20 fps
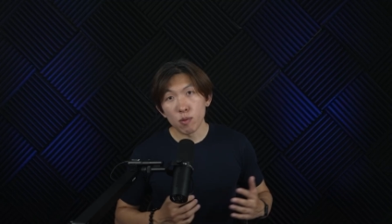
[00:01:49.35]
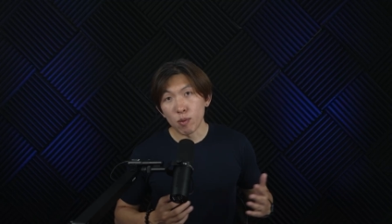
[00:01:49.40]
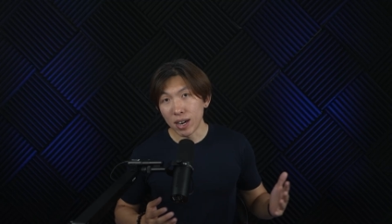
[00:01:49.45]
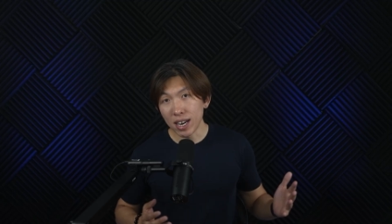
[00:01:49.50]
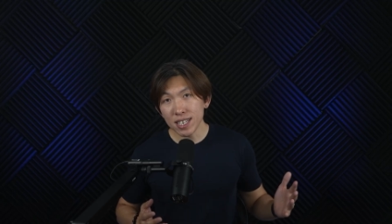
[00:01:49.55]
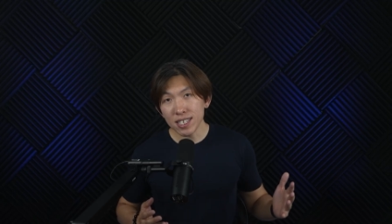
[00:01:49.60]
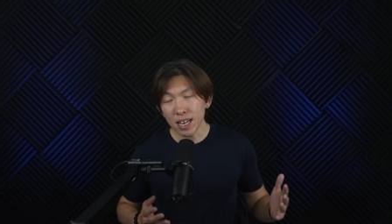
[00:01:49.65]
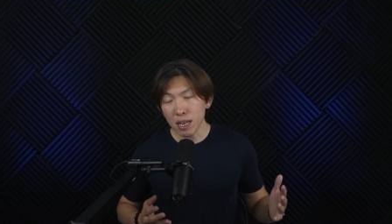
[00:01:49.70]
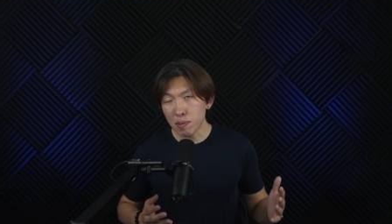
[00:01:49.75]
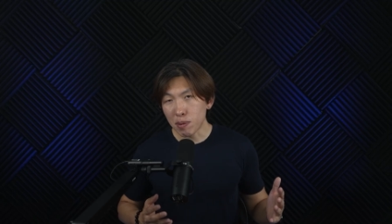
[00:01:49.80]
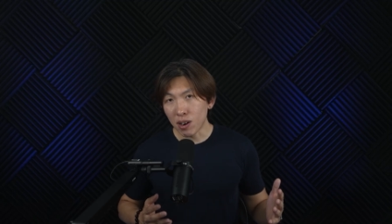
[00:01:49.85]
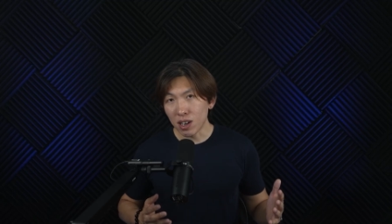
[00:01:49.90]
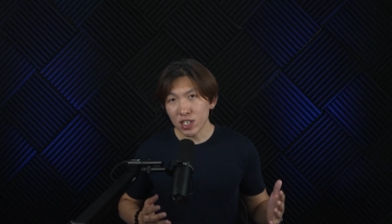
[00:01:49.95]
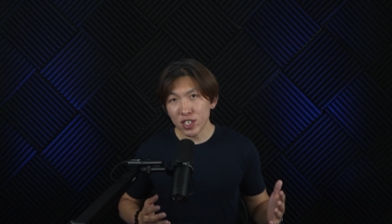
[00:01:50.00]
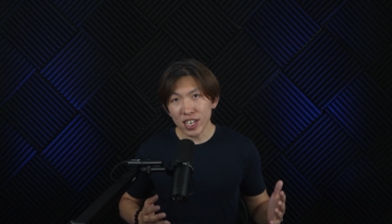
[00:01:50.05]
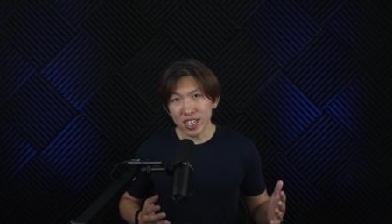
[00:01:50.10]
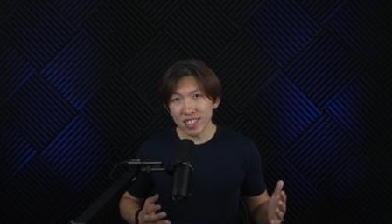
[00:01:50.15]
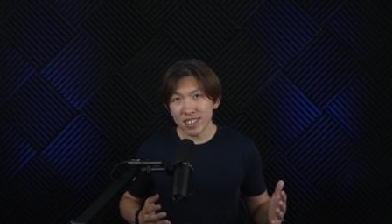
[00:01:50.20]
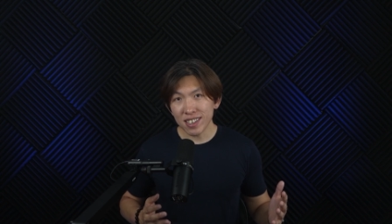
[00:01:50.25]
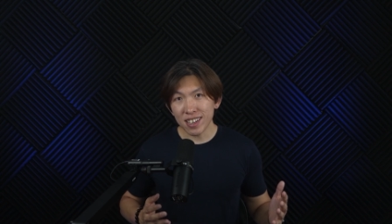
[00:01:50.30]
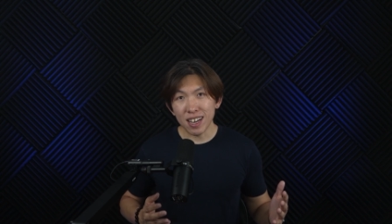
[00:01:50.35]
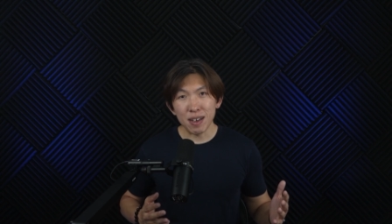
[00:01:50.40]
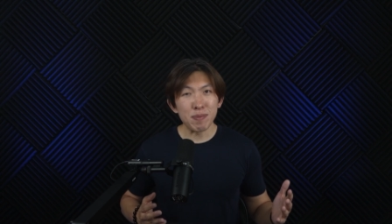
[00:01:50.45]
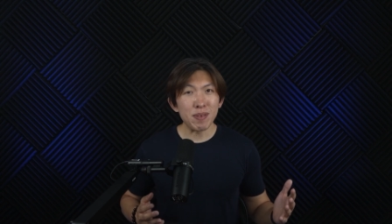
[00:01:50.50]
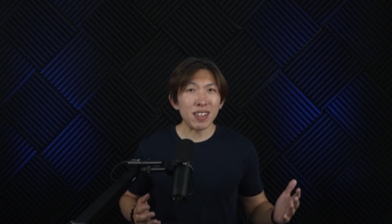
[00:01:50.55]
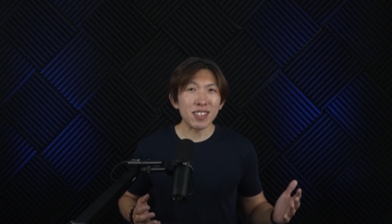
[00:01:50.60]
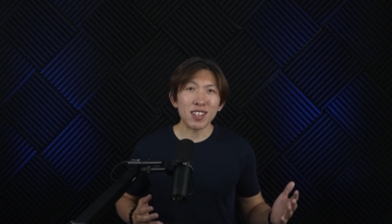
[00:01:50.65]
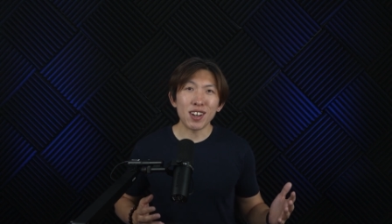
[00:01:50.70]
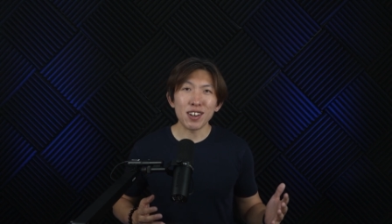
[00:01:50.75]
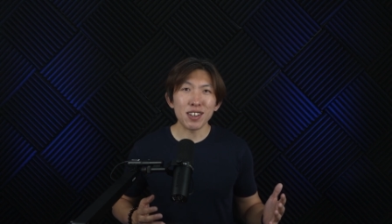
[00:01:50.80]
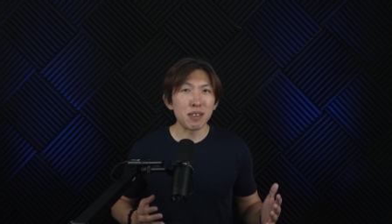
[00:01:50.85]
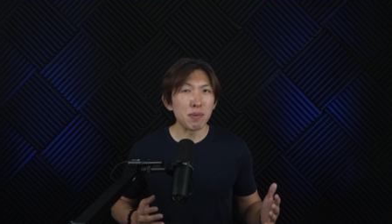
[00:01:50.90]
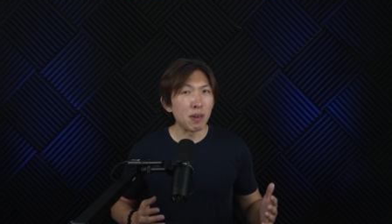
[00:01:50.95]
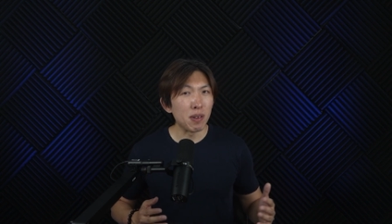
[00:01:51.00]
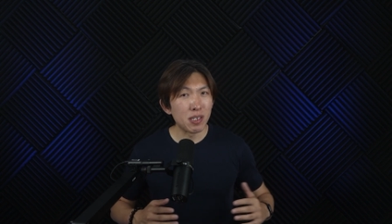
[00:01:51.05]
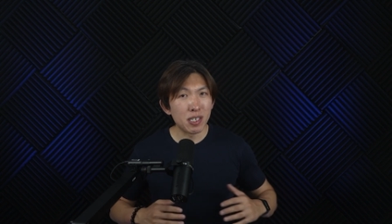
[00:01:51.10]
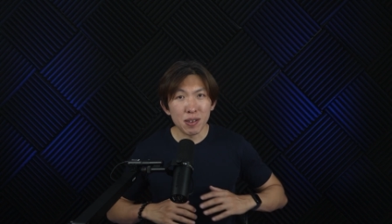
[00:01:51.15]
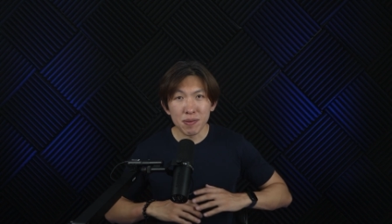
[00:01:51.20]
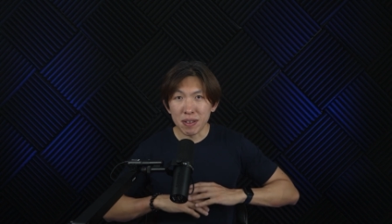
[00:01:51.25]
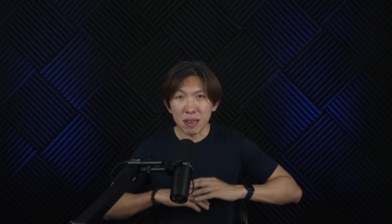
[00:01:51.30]
When I say project, I'm not talking
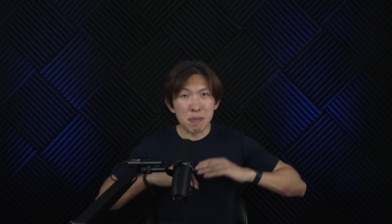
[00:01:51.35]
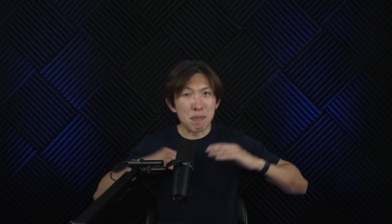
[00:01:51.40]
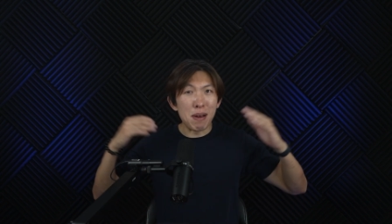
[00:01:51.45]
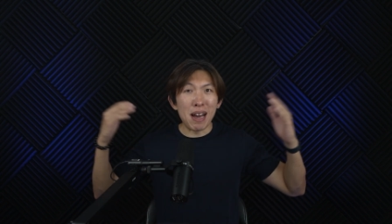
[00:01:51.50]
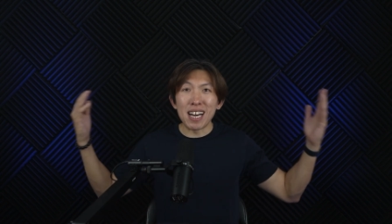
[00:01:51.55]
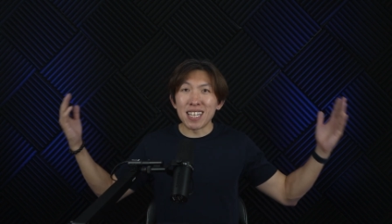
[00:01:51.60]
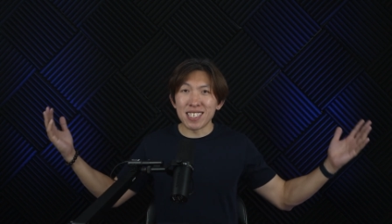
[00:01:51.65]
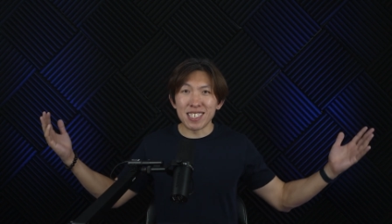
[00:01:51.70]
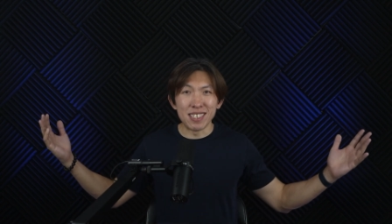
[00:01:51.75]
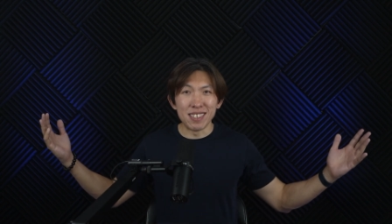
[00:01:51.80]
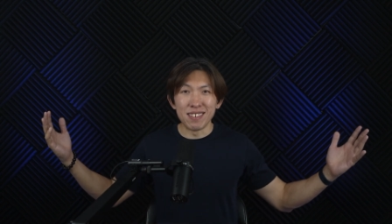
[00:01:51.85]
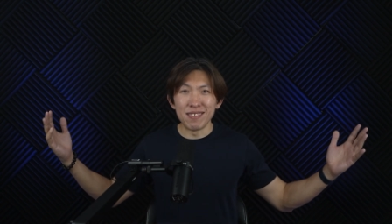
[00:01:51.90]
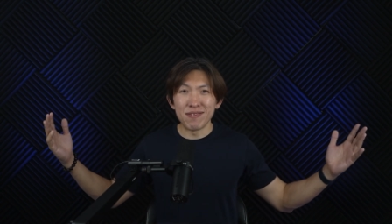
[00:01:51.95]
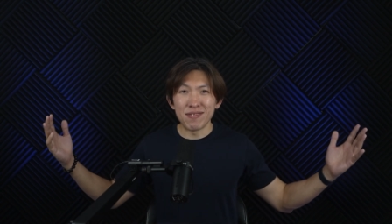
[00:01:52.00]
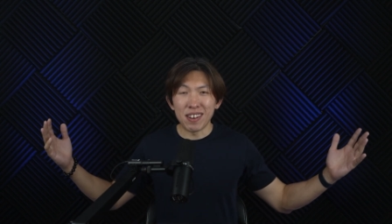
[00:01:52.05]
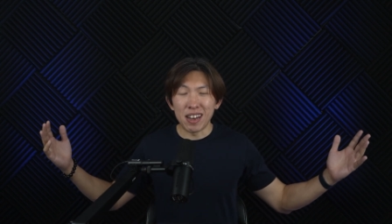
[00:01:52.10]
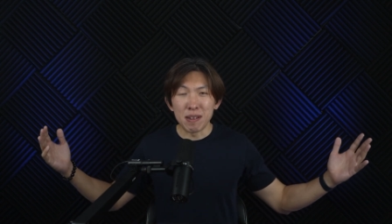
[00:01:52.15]
about something massive.